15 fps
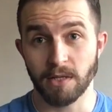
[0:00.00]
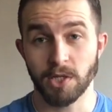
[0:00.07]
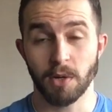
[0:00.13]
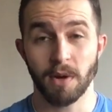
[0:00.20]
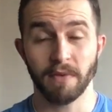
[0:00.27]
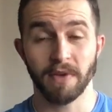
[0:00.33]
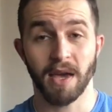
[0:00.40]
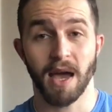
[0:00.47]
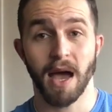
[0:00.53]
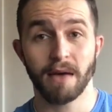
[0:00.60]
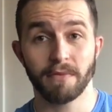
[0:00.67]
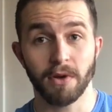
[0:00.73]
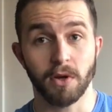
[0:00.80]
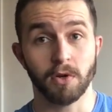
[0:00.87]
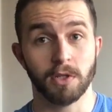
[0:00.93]
So if you
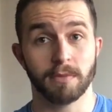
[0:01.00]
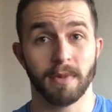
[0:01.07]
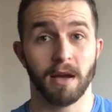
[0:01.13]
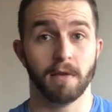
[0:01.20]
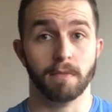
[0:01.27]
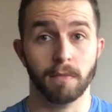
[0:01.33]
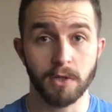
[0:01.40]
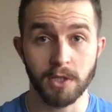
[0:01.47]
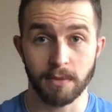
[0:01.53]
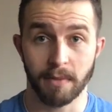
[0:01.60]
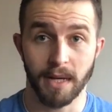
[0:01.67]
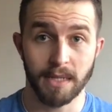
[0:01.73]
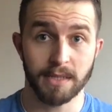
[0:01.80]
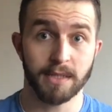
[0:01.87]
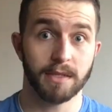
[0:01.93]
have a good amount of muscle
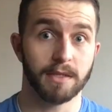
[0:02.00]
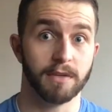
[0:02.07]
mass,